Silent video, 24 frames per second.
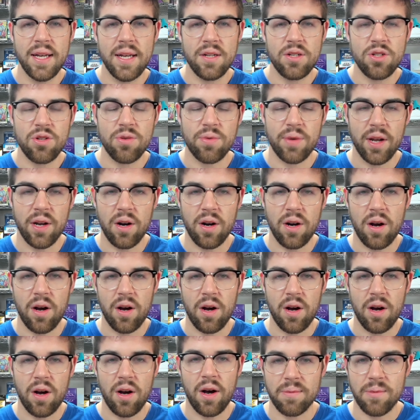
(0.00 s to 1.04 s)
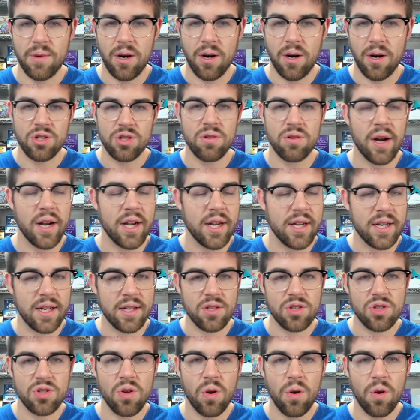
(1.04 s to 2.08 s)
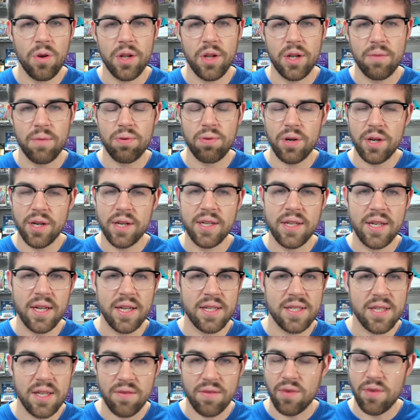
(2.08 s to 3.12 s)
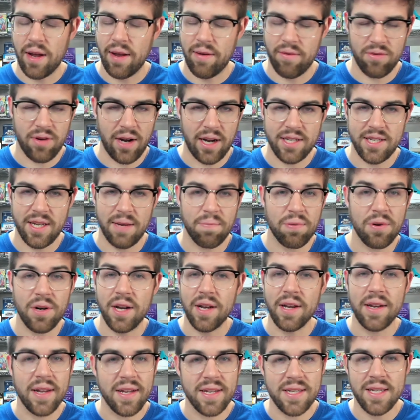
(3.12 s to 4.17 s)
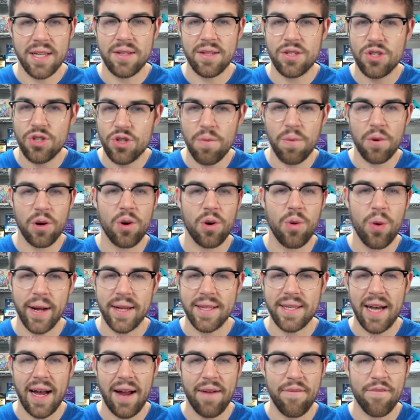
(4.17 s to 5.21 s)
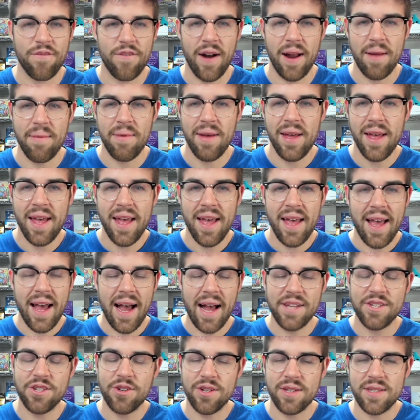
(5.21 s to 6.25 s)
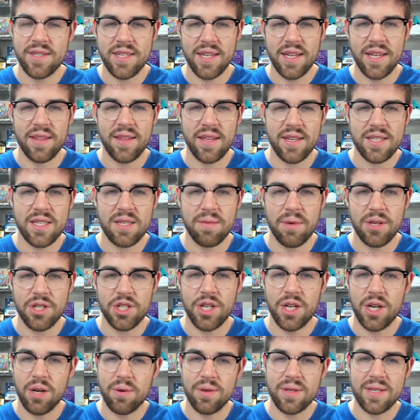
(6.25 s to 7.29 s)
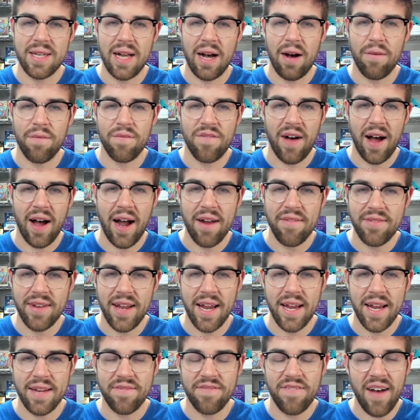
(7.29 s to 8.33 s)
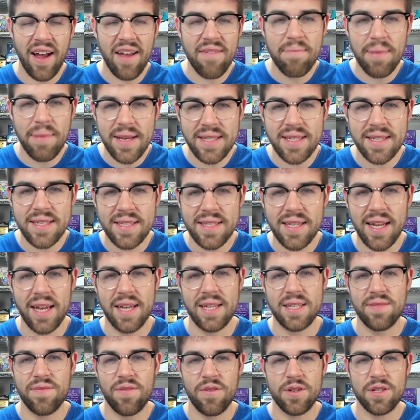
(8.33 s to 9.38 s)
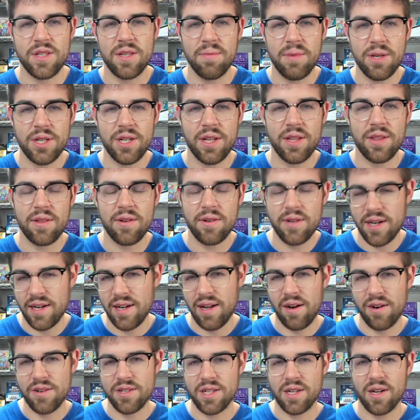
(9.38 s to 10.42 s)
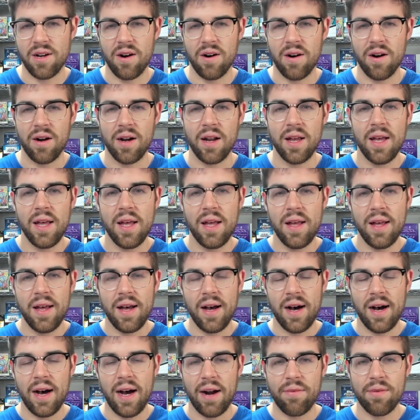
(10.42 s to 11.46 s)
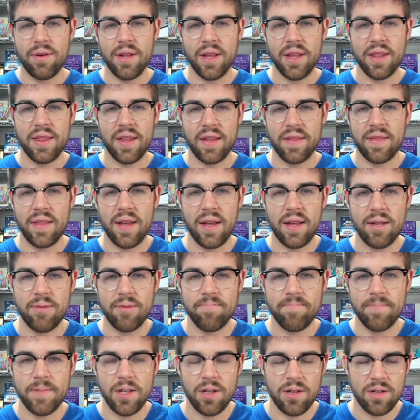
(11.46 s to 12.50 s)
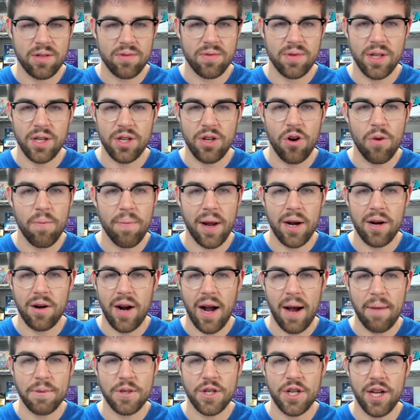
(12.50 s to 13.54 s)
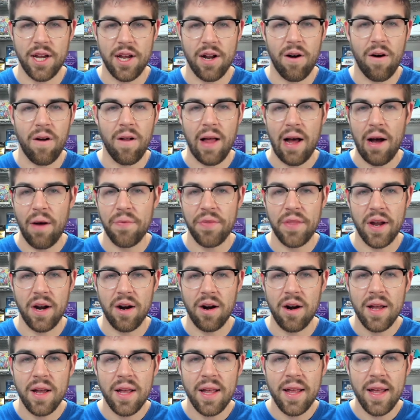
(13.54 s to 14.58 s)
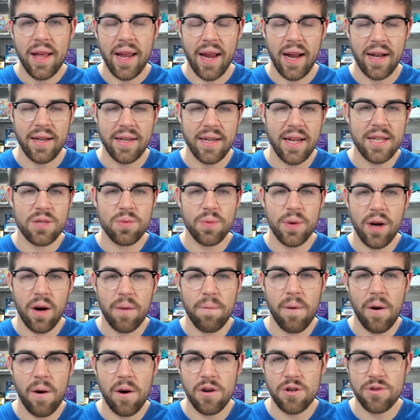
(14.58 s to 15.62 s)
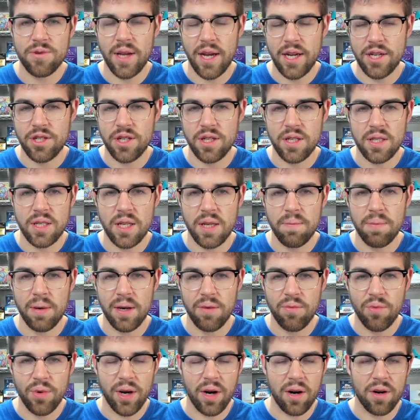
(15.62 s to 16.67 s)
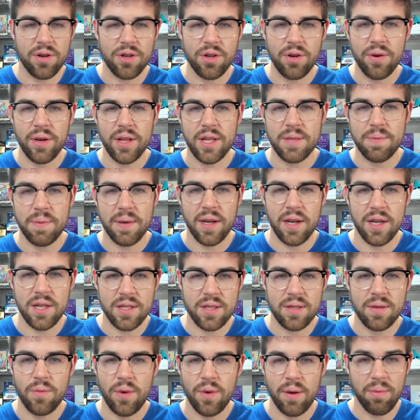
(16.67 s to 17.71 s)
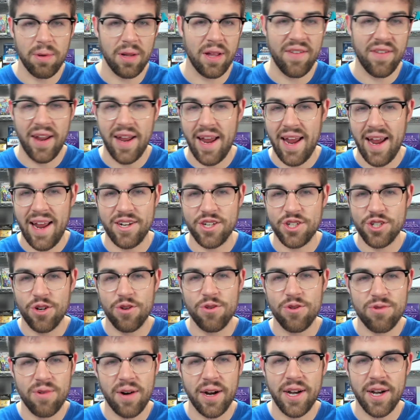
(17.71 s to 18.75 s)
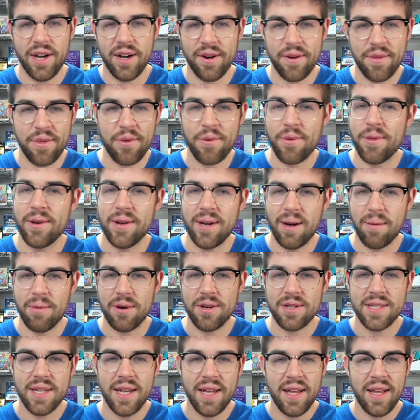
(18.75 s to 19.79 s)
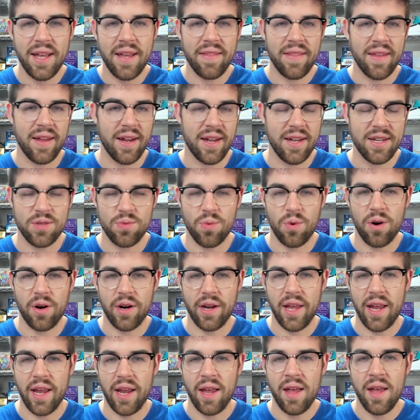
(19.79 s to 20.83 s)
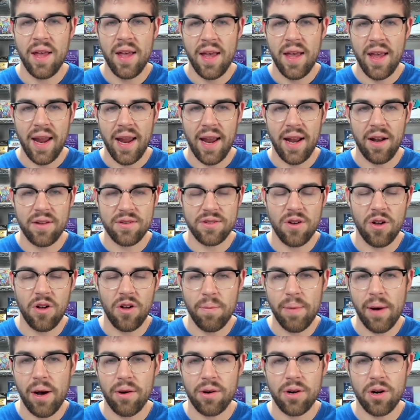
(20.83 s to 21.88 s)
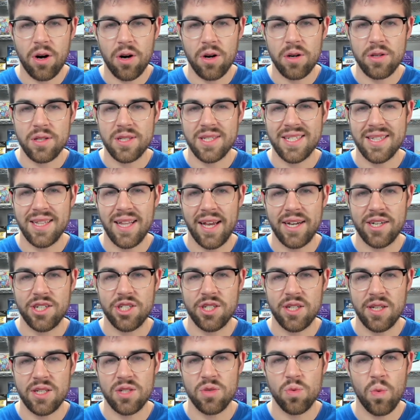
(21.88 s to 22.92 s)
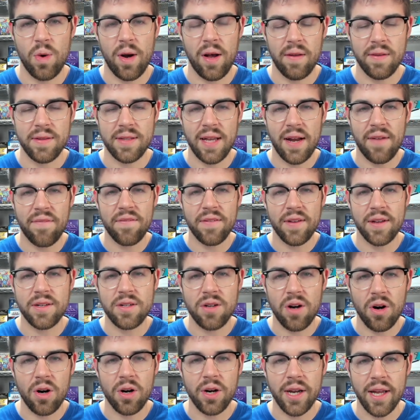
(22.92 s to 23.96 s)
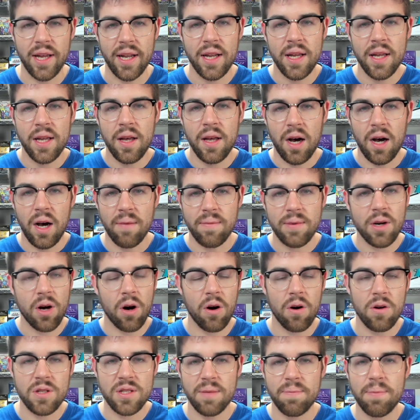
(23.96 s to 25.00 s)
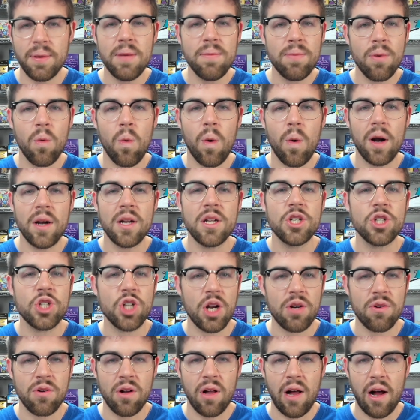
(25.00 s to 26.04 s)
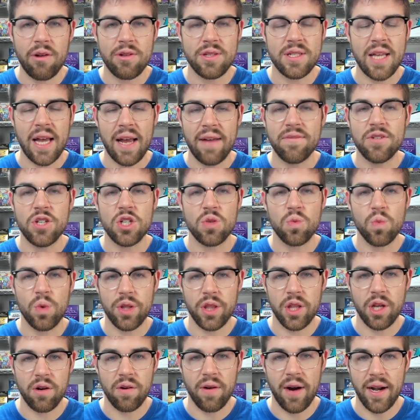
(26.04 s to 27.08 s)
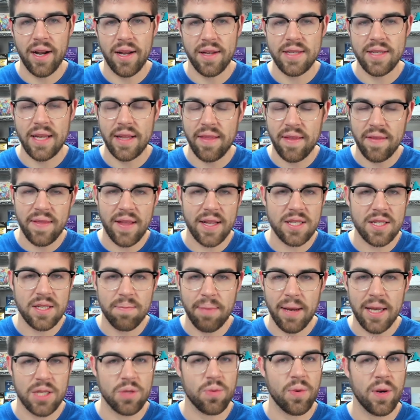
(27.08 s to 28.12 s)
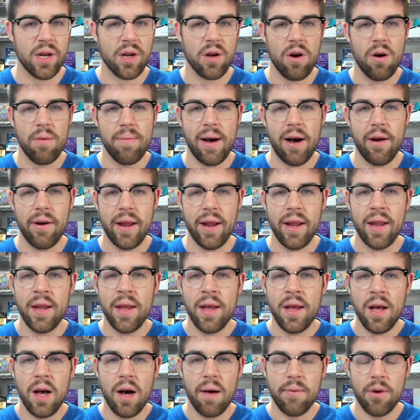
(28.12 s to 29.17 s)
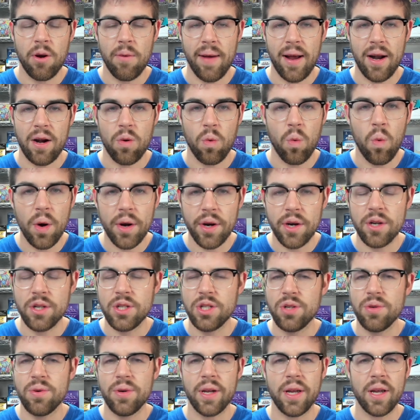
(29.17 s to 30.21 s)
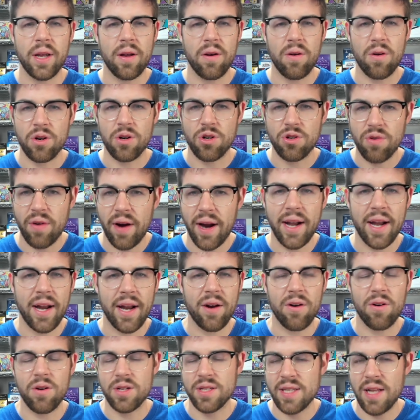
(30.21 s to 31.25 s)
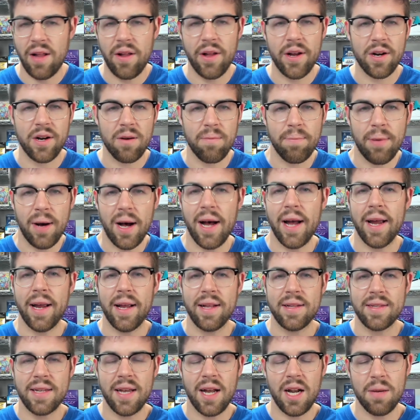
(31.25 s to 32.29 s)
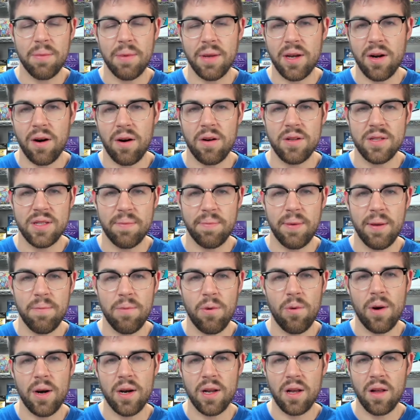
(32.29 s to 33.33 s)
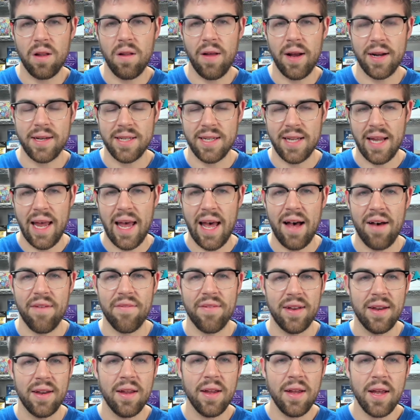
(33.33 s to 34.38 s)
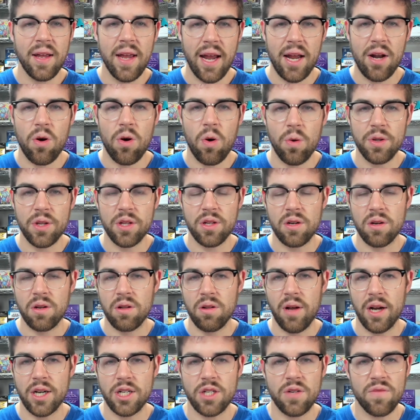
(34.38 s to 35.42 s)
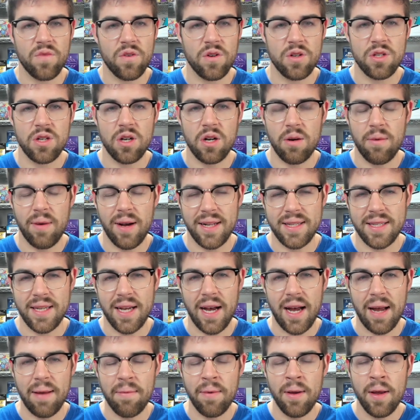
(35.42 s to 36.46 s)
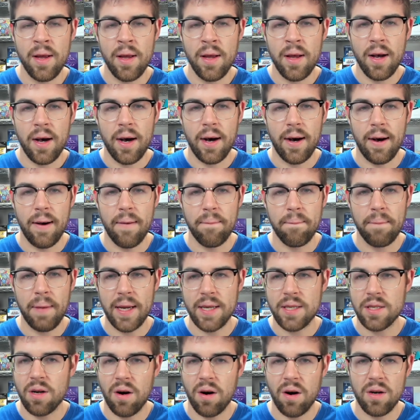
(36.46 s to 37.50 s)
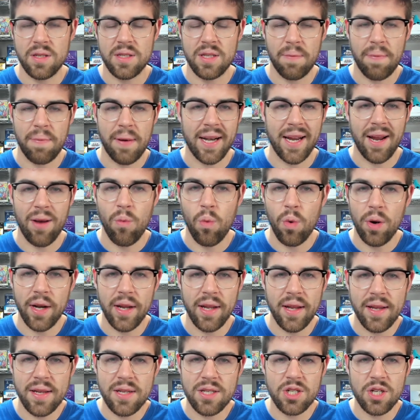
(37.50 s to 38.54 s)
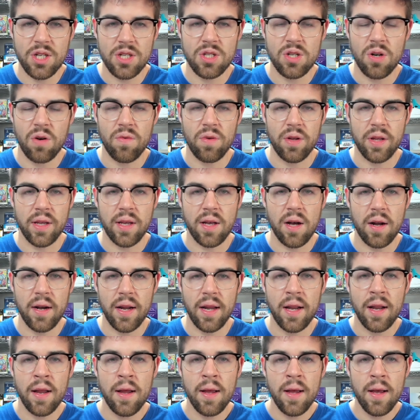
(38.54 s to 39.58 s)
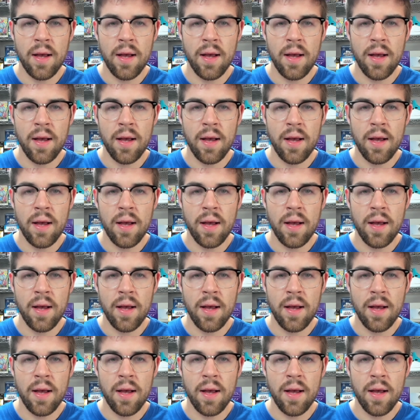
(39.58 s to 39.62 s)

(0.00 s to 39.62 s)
to get some cards graded and sold in pretty decent, I say pretty decent, super quick time frame. As you can see, this submission here is now 5 business days for a submission at $30 a card. I really think that there's really no better option at all out there. And yes, we are partners with SGC, but we are doing this because we believe in it, and it shows right here through the numbers that is working. And it's all about card selection as well. Definitely target cards that people want in general outside of just what the grade is. I think that's the best way to go about it. No matter what you're doing or grading or selling or buying, it's got to be cards that people want to collect and have and hold in their collection for a certain amount of time. Base cards, depending on what it is, just don't really cut it